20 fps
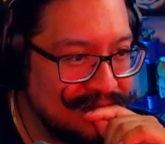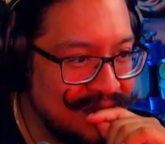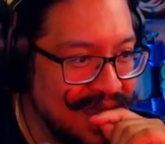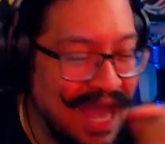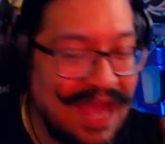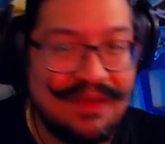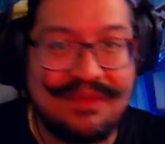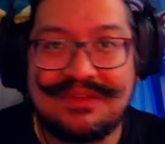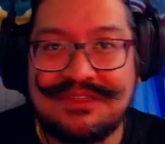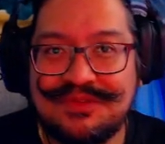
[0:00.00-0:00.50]

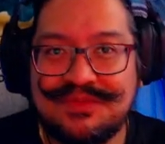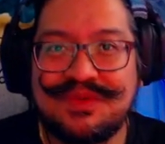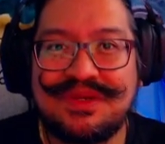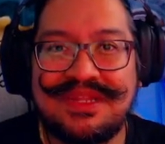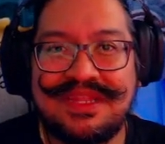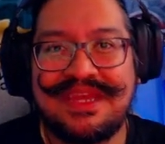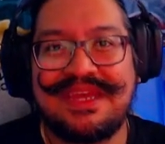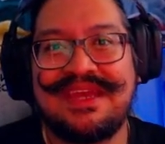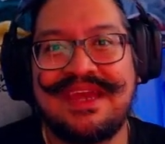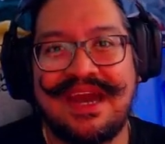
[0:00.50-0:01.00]
I was
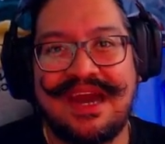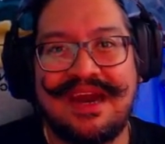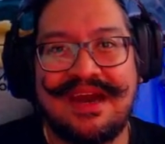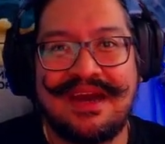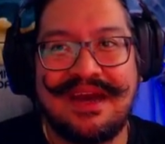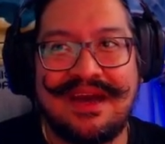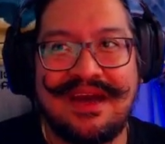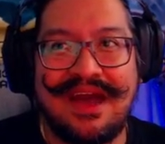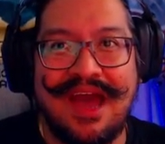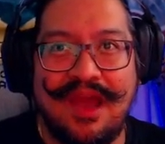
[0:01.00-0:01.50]
really
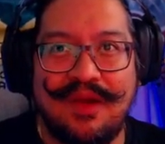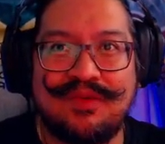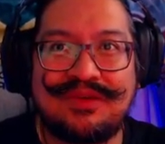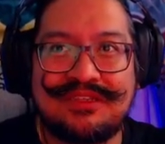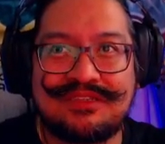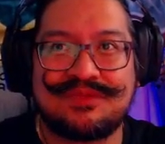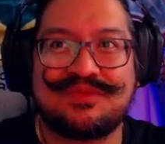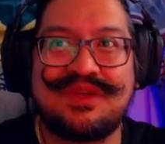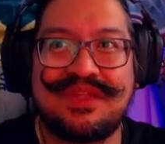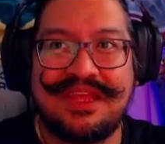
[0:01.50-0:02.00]
I
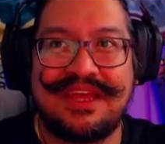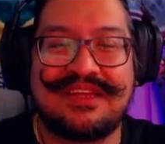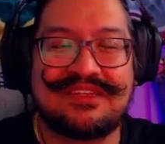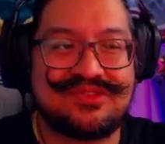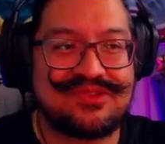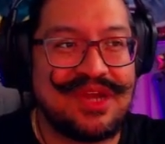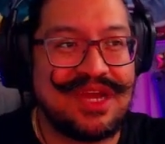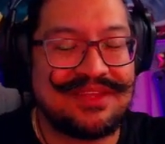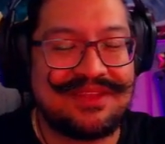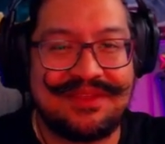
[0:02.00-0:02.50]
was really
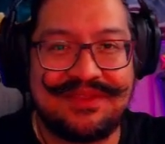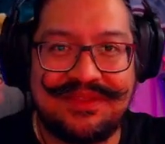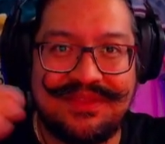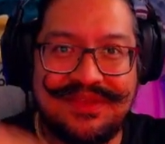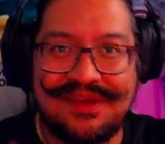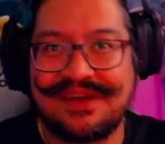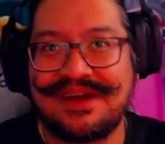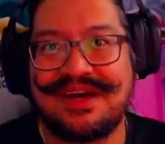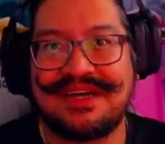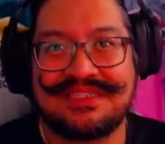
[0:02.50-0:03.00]
attracted to
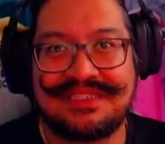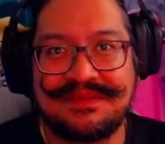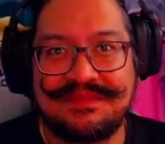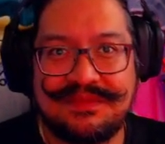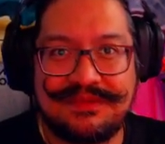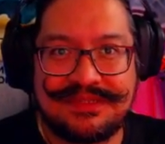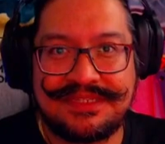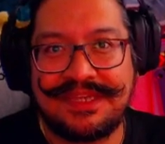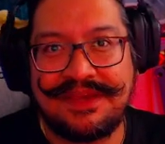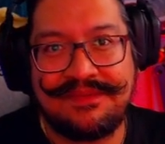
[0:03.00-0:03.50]
the concept
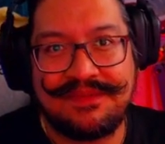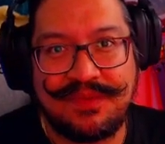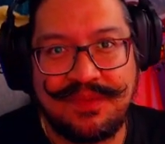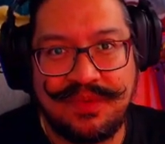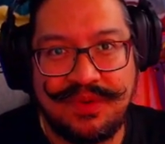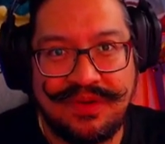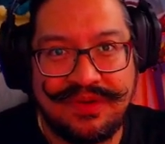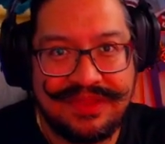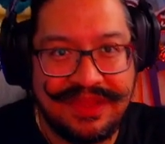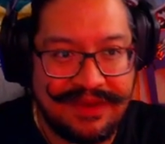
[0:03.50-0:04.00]
of save the
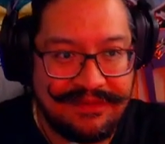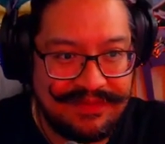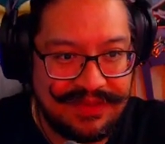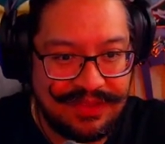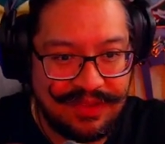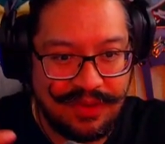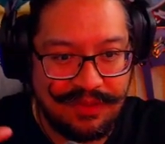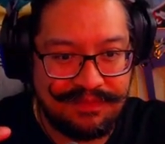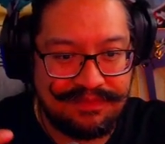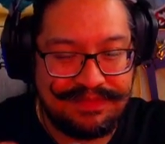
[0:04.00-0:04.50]
world of you
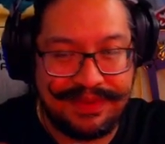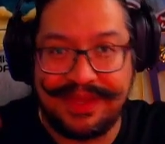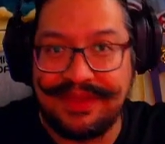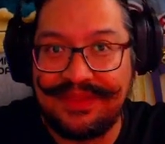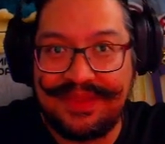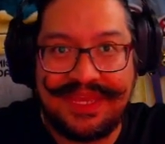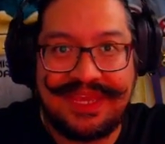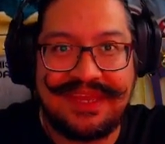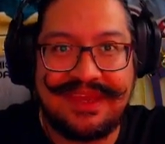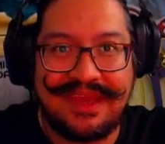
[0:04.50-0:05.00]
know
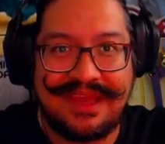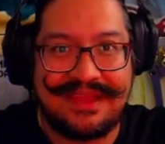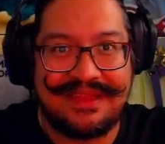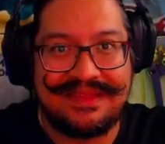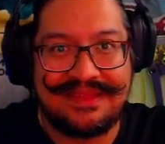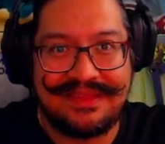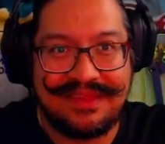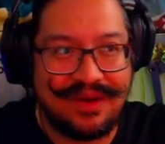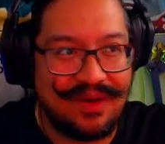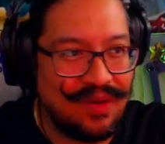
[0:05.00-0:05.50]
building
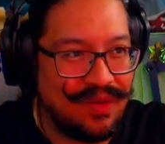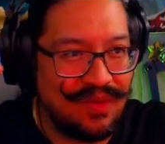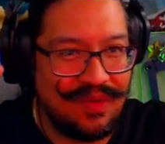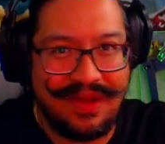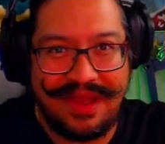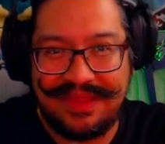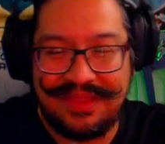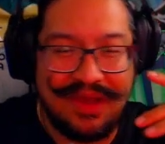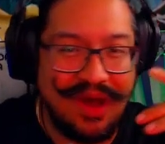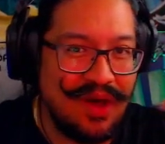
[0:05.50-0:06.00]
and the whole
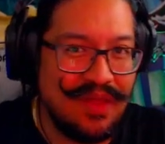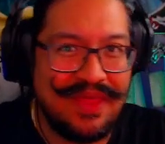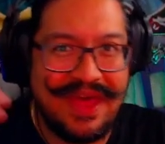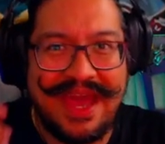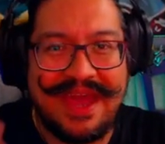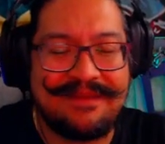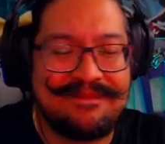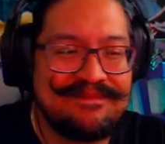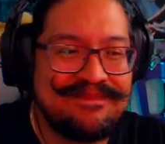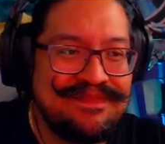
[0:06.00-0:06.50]
and all
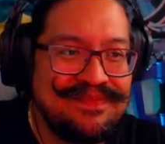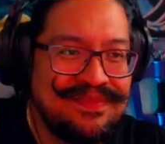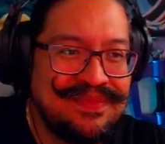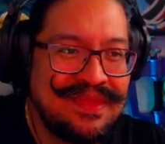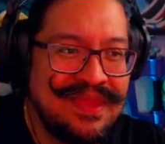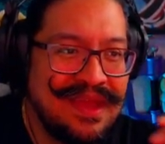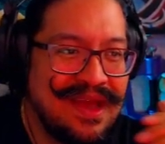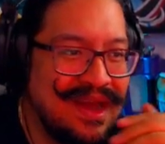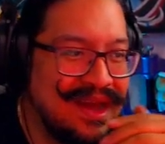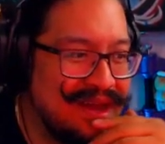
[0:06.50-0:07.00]
that.
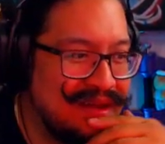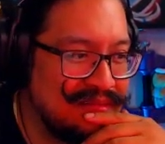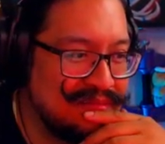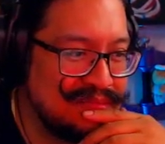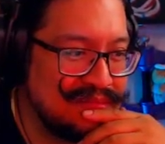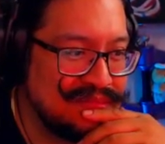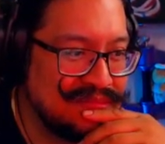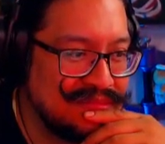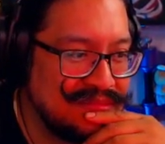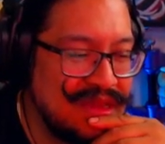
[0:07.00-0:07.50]

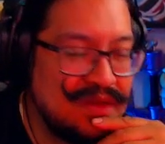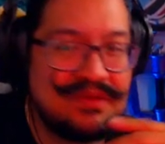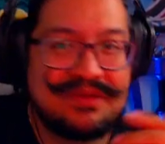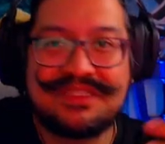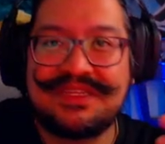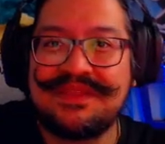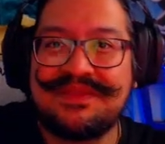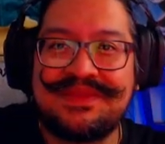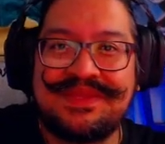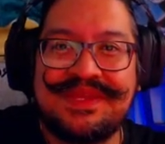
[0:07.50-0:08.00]
Um, it was
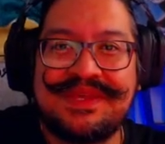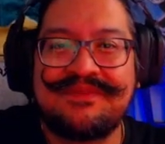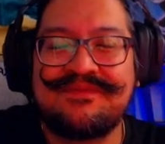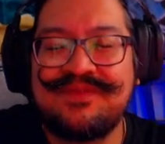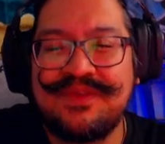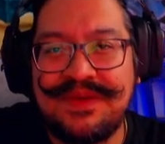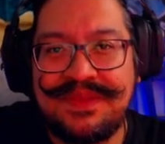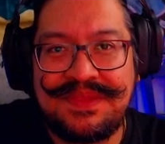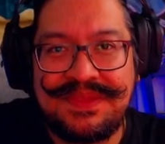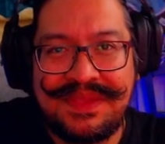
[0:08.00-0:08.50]
a
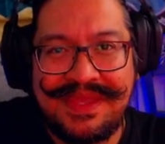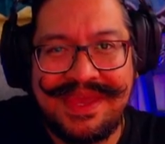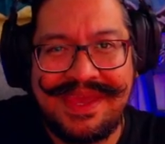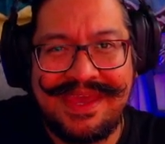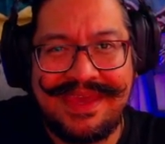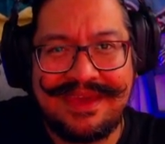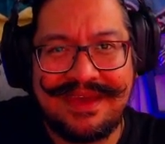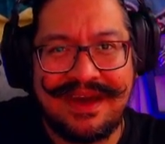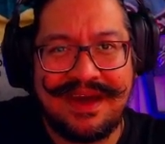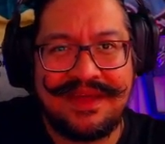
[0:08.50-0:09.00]
different
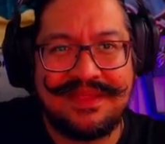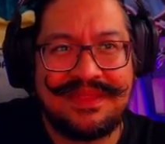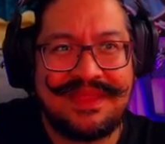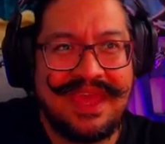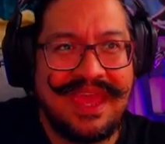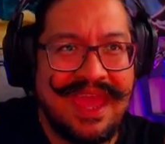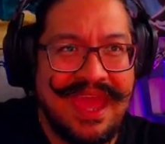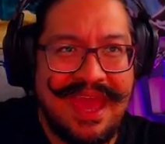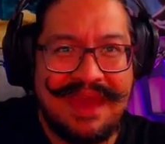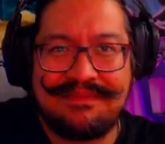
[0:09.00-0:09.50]
take on
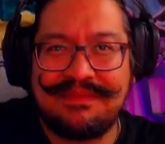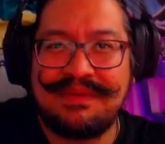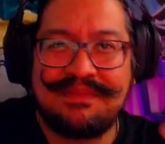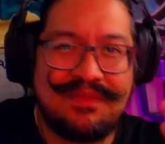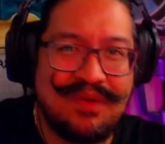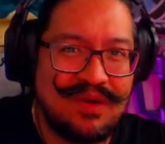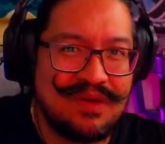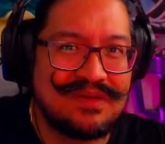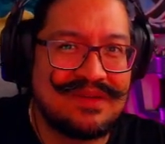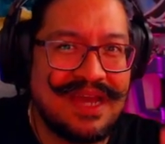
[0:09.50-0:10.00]
the
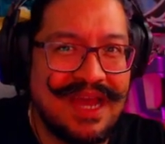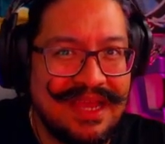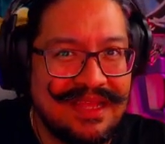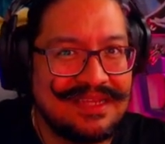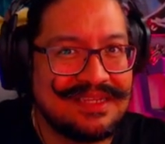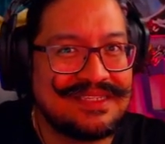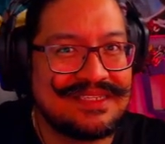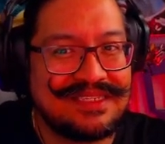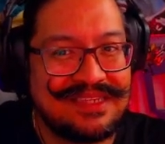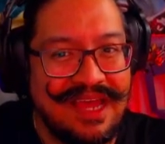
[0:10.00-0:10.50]
MMO kind
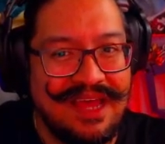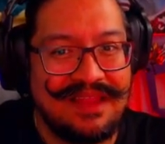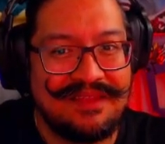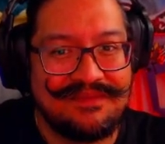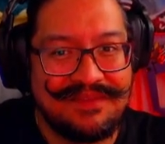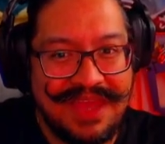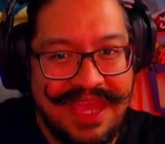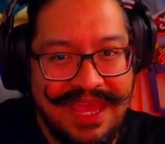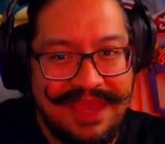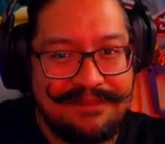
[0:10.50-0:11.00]
of style
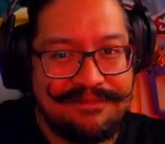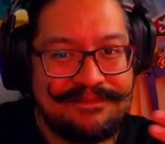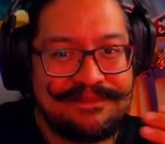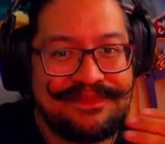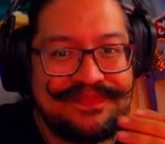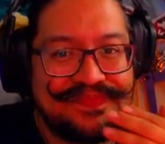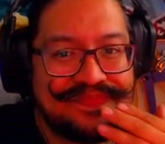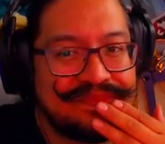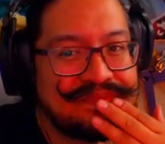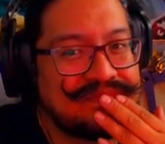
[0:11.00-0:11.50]
of game
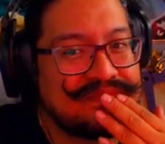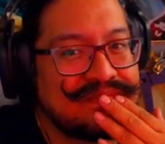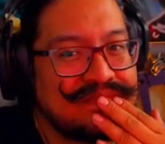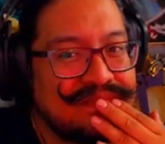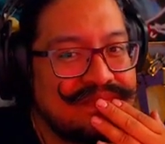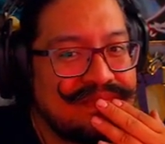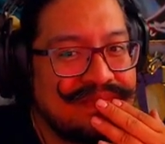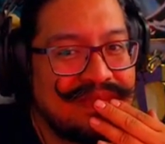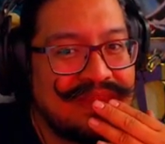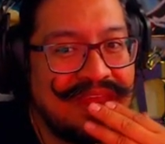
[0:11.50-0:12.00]

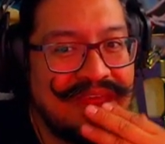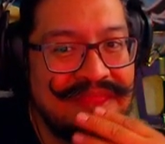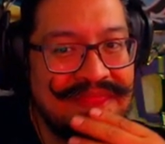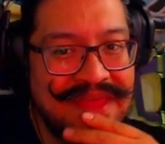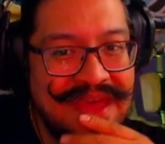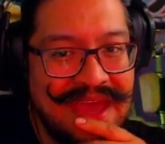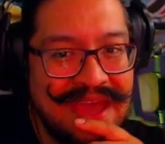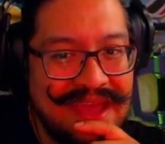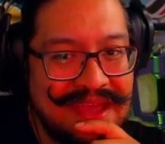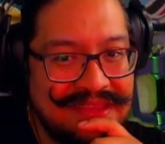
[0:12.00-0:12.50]

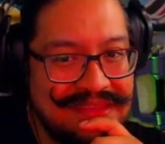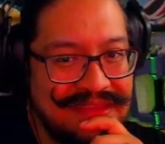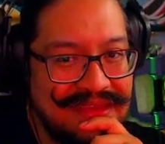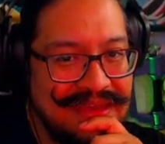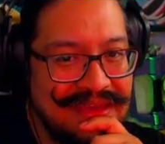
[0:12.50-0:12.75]
that